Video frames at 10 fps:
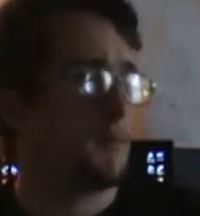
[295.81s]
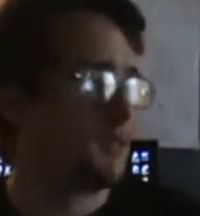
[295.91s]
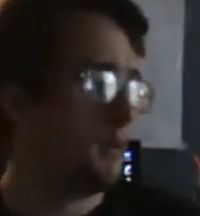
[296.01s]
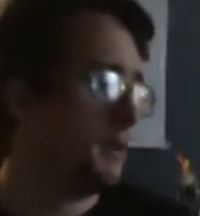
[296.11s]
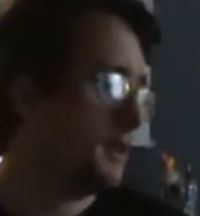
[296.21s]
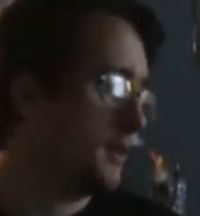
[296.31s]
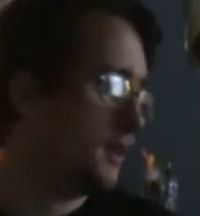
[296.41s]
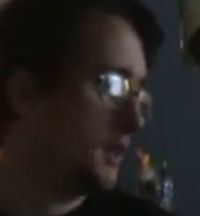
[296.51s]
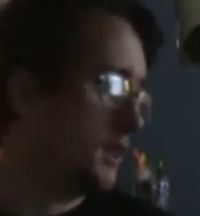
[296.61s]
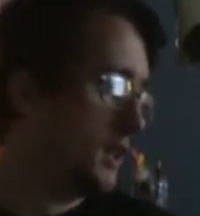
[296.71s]
Because I mean,
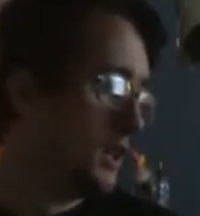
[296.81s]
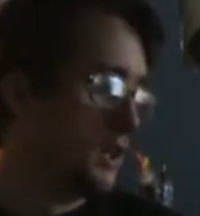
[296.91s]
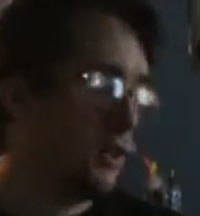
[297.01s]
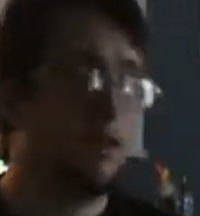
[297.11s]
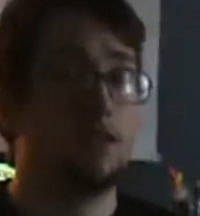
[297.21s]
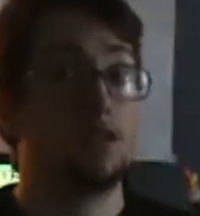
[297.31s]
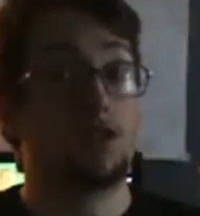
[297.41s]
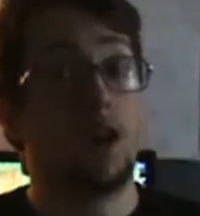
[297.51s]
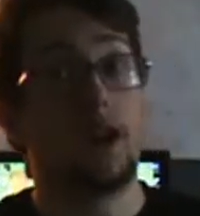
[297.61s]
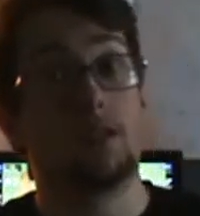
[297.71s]
Dungeons and
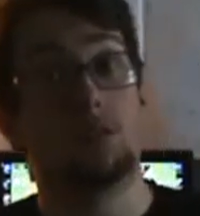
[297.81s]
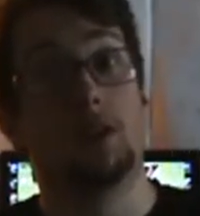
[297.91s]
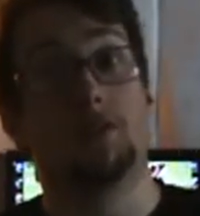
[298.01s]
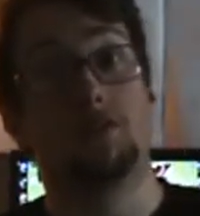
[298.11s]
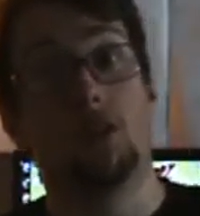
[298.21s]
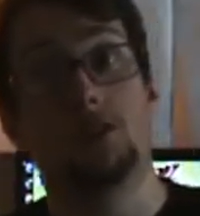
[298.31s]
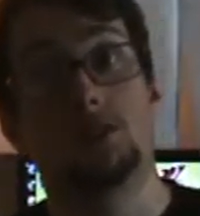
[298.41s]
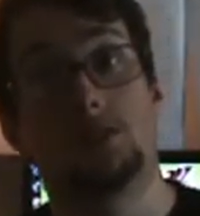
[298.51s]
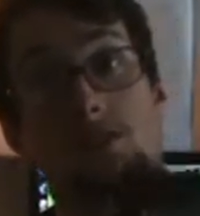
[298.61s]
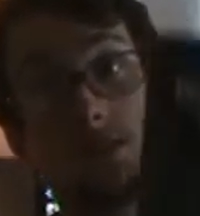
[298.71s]
Dragons when it
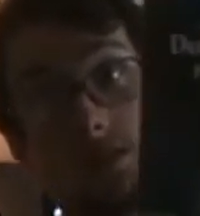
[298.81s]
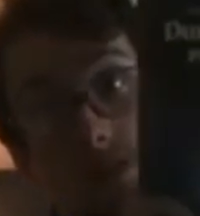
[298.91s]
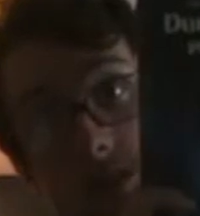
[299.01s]
first